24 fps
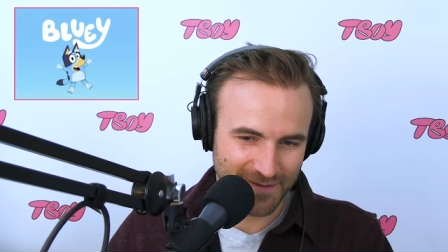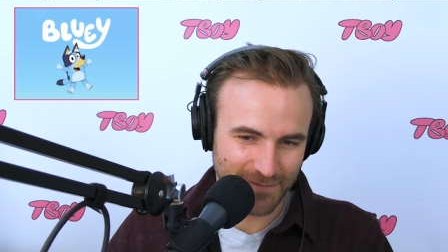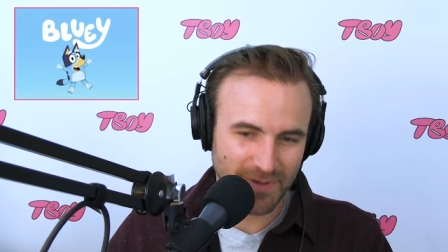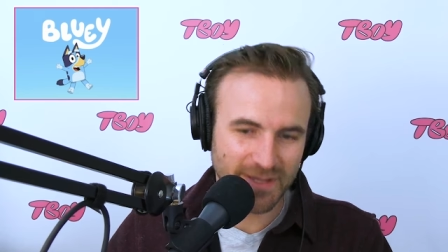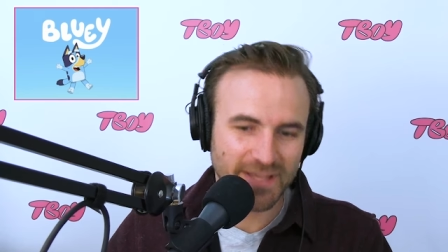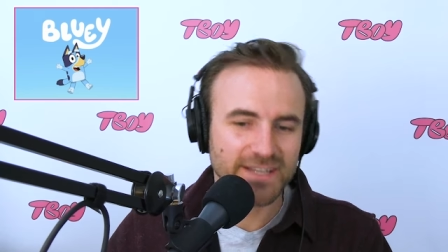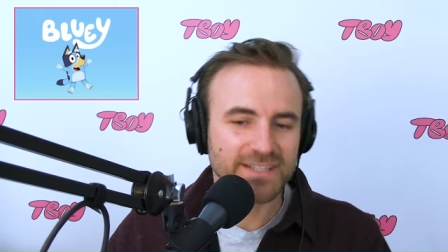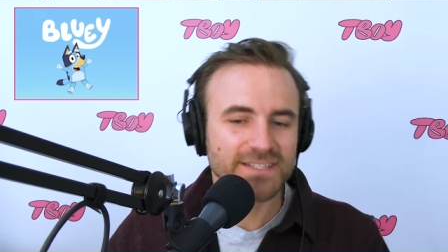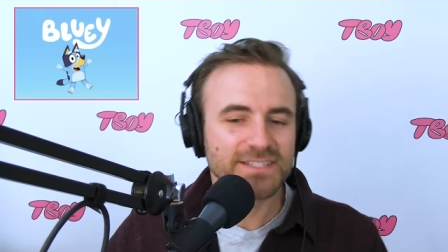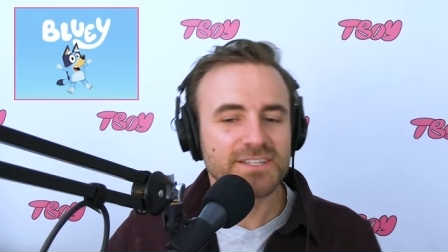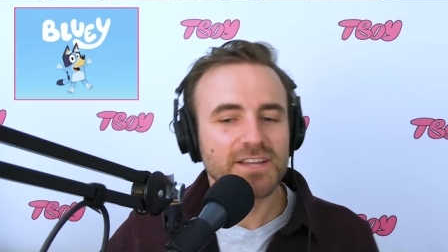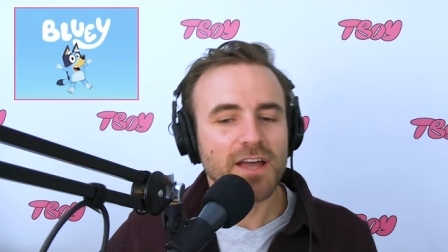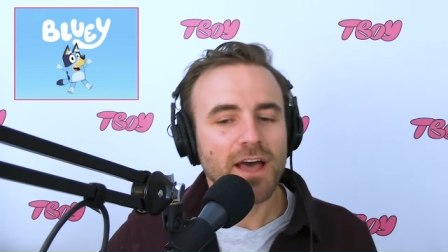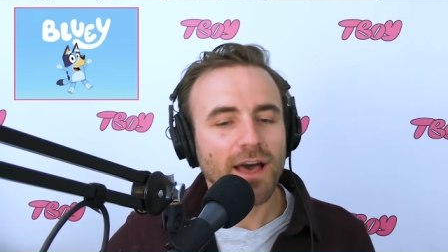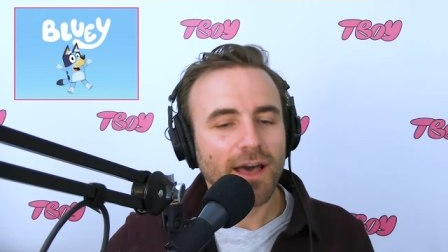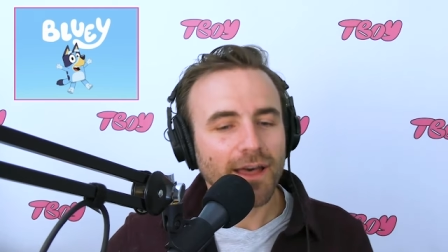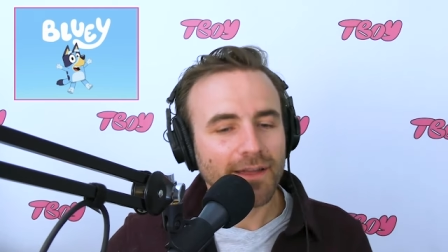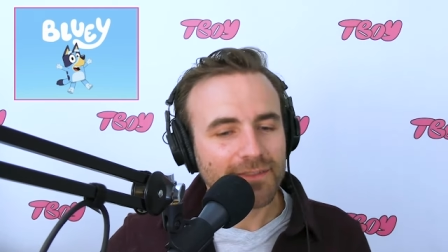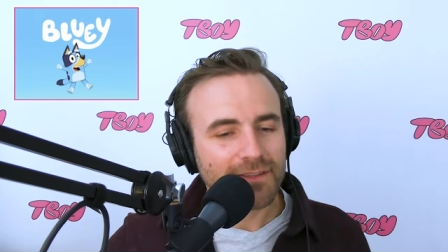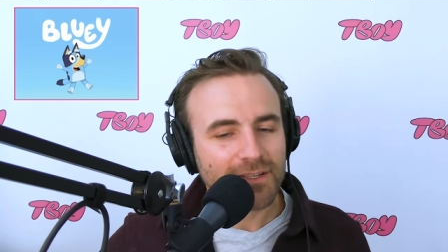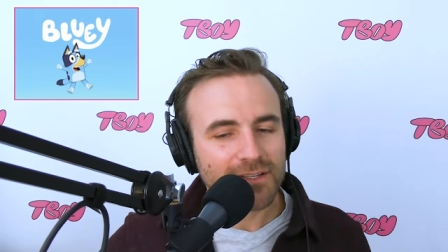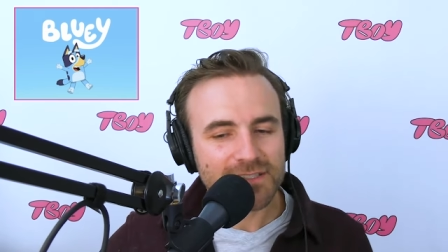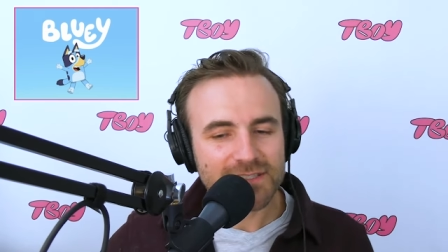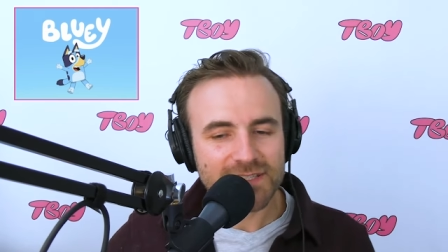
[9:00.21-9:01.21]
Because
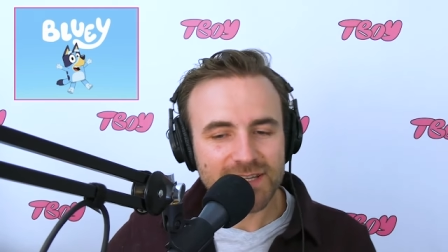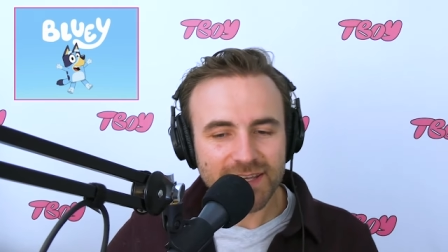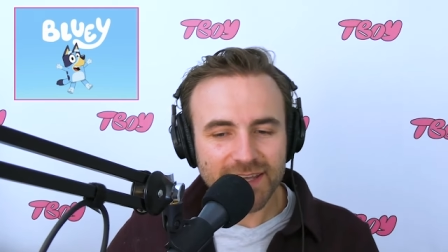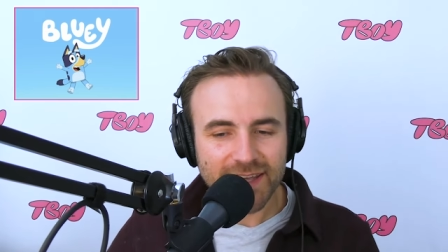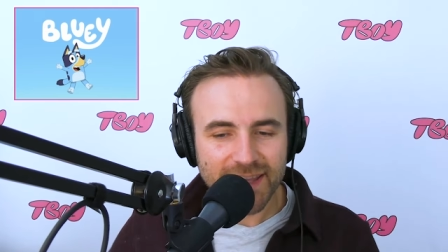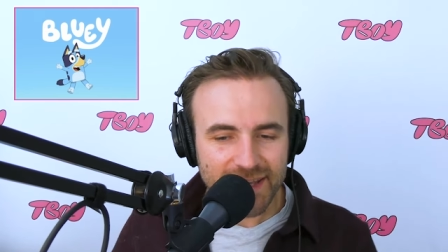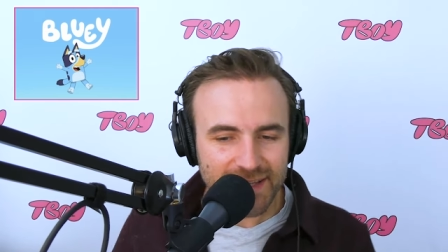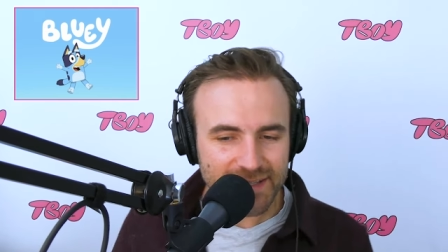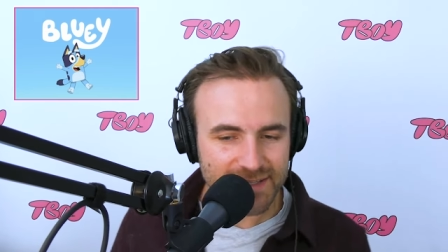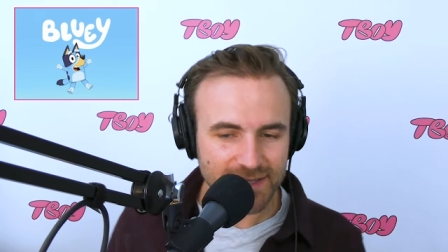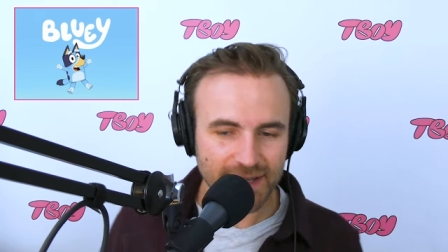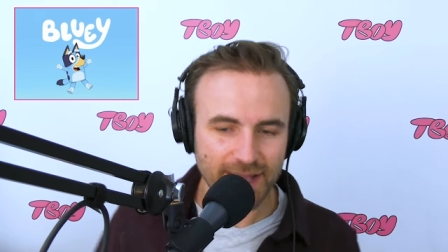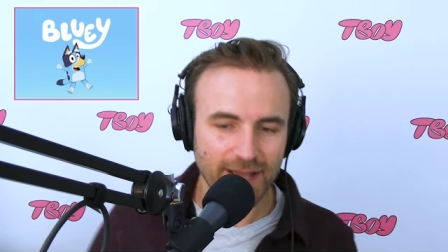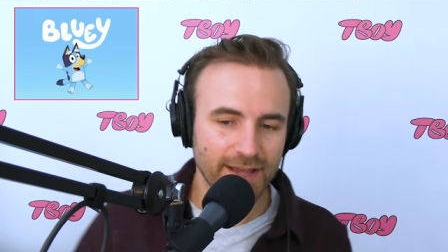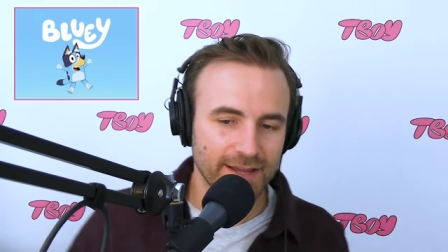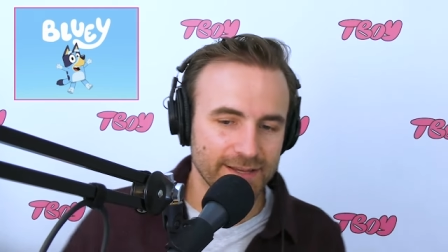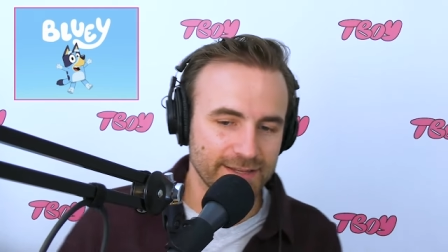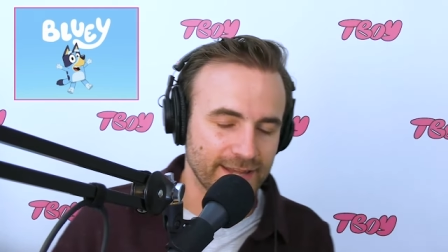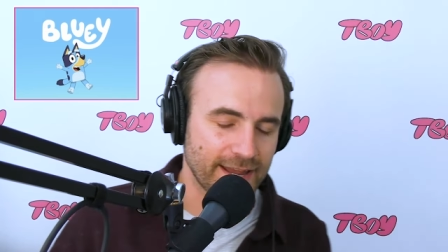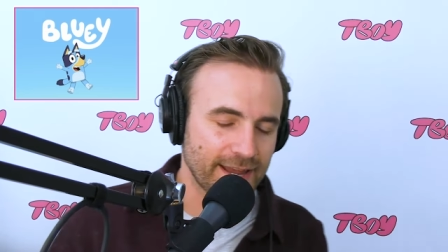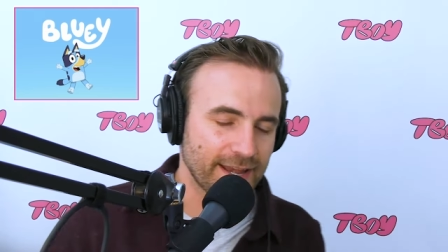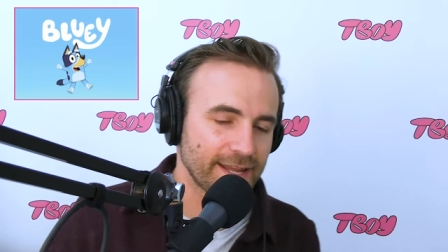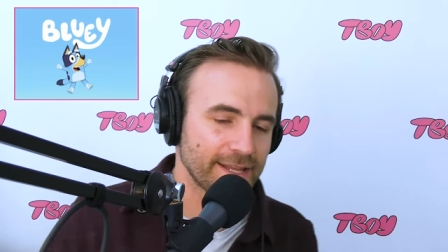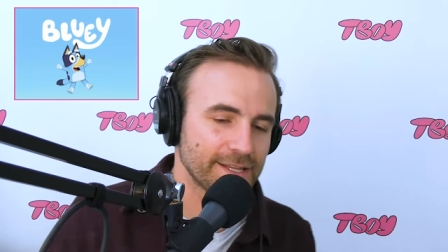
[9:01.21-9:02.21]
toddlers and kids'
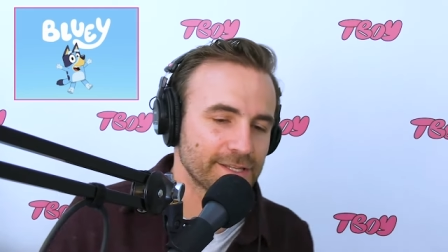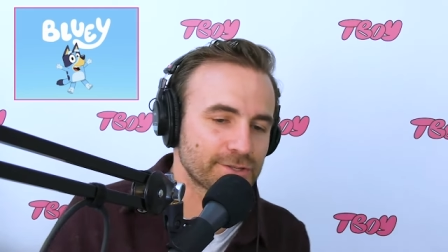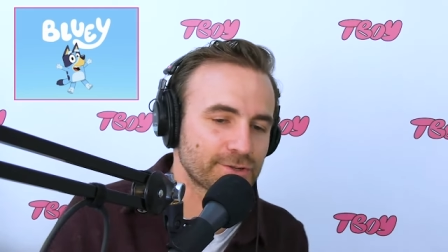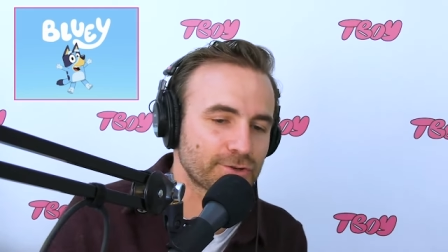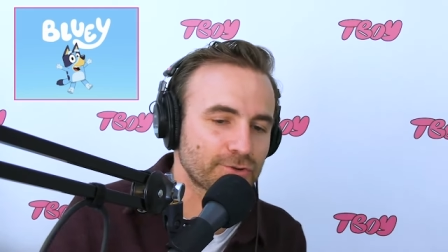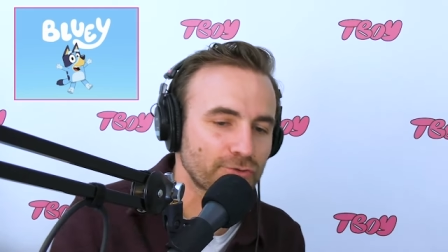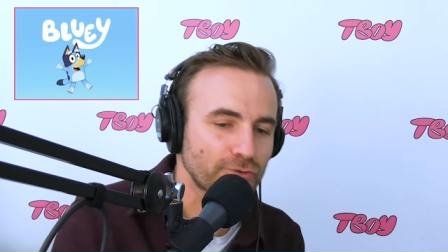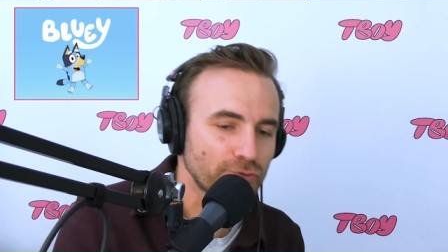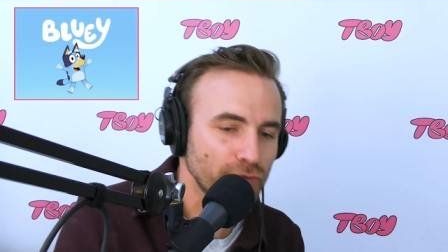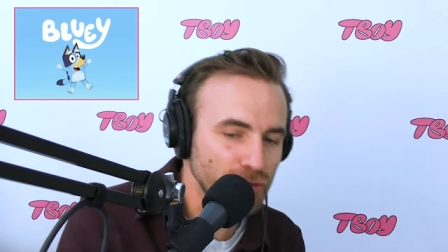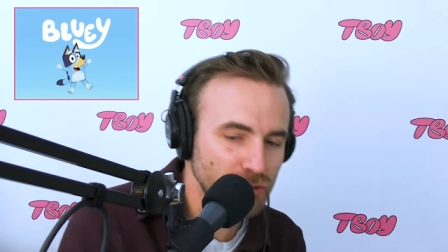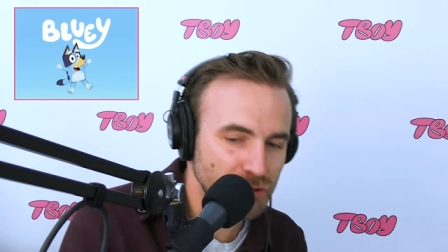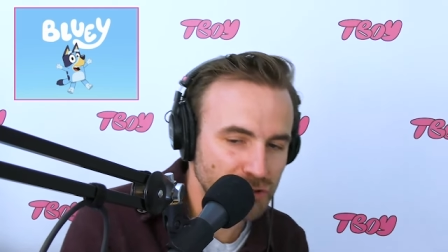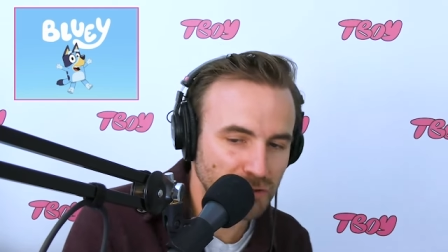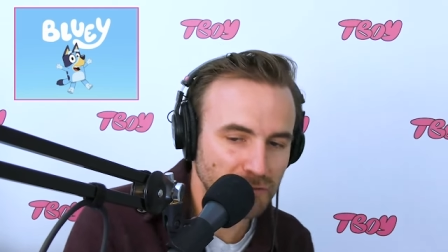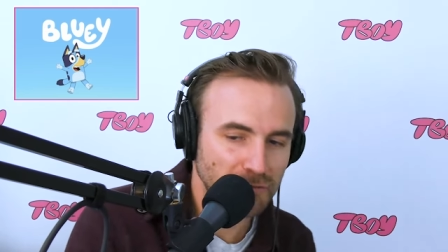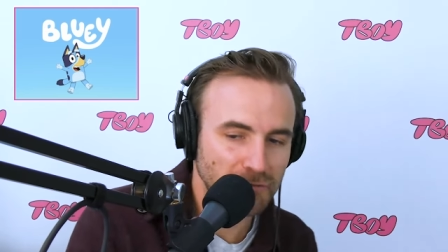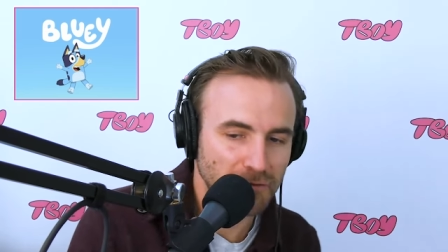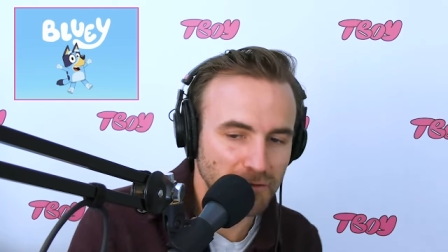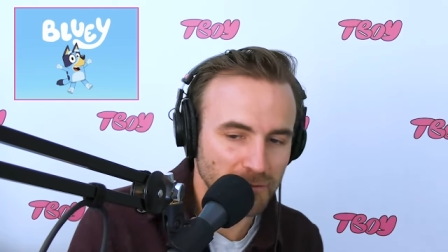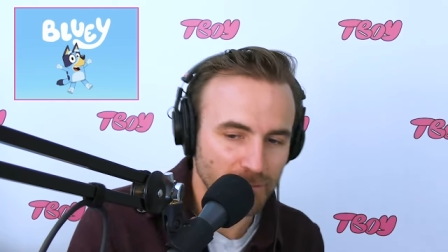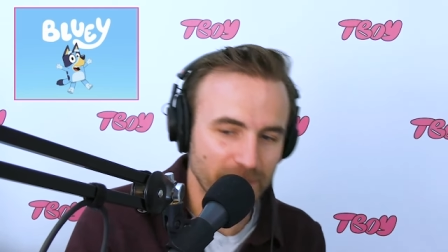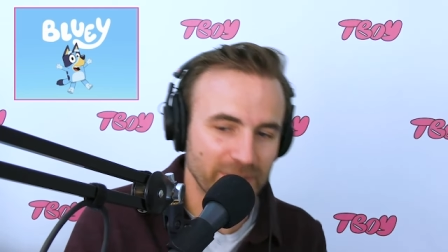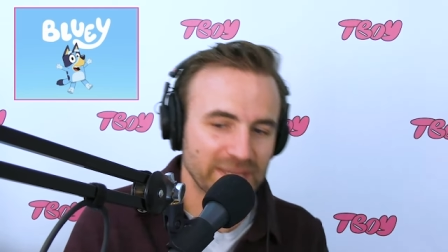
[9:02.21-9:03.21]
content is crucial
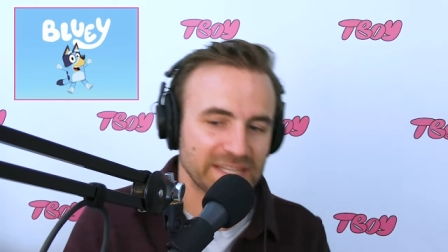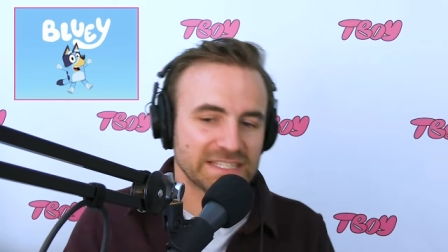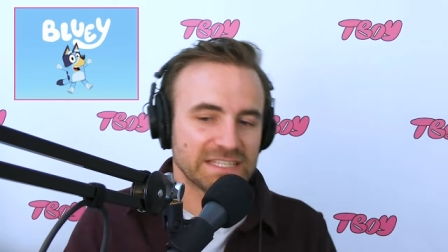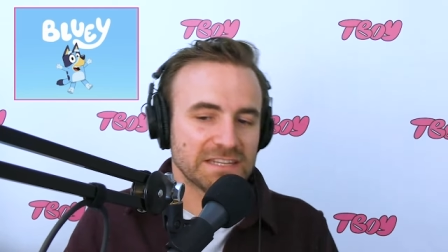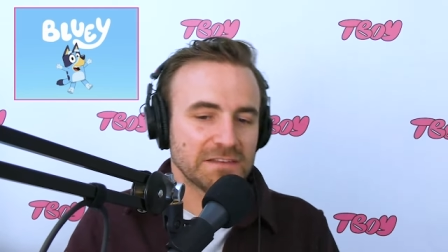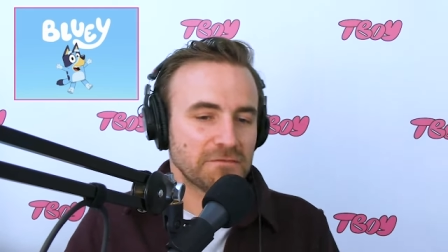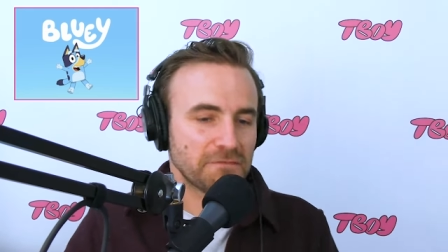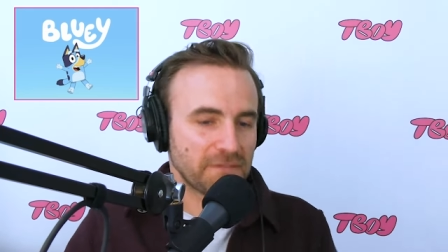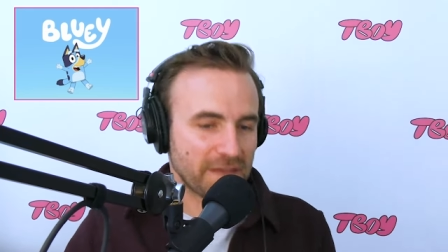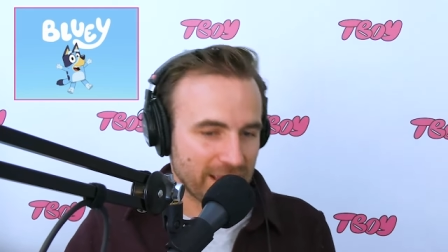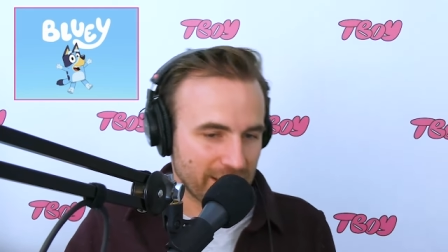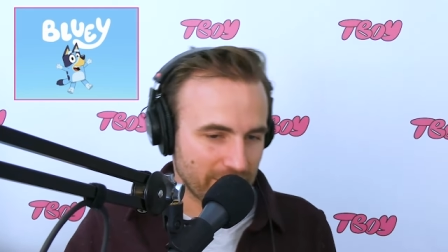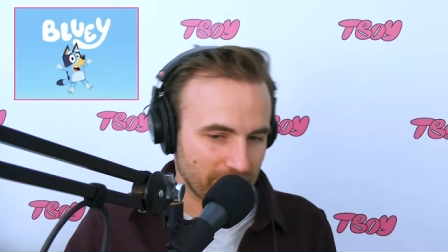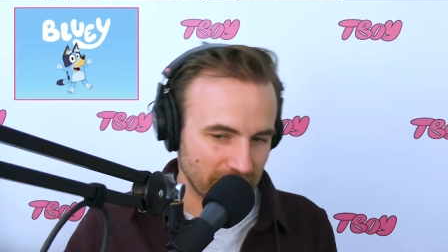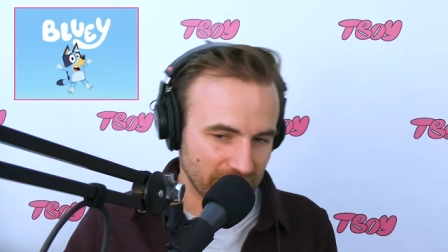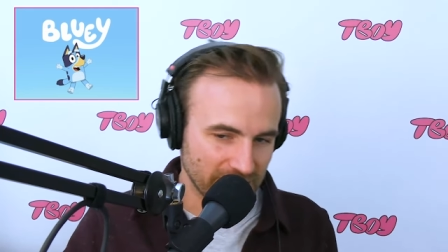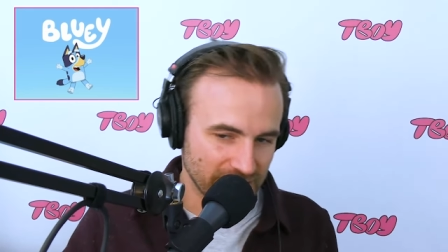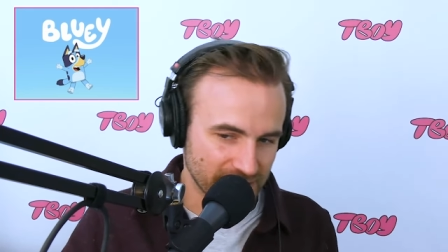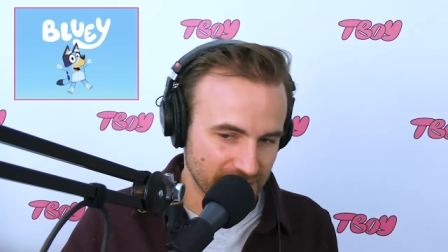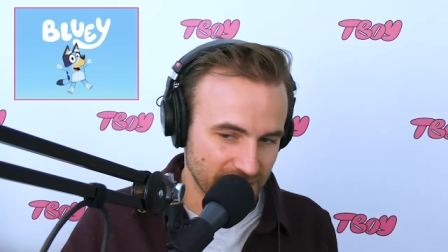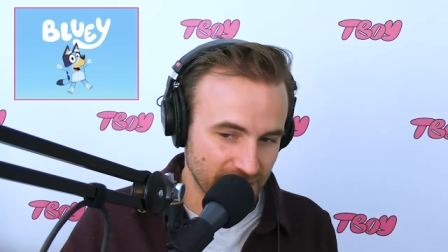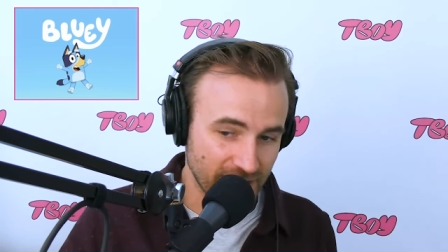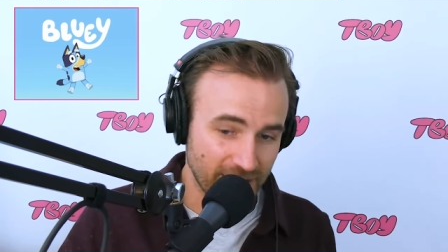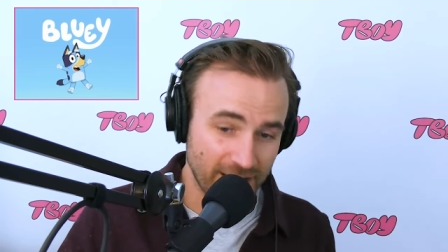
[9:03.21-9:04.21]
for busy
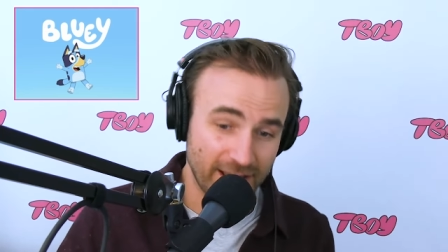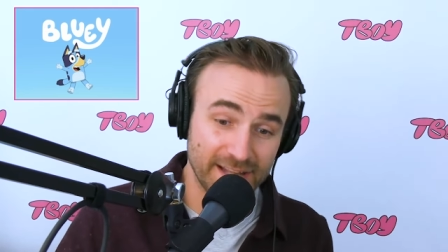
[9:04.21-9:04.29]
families.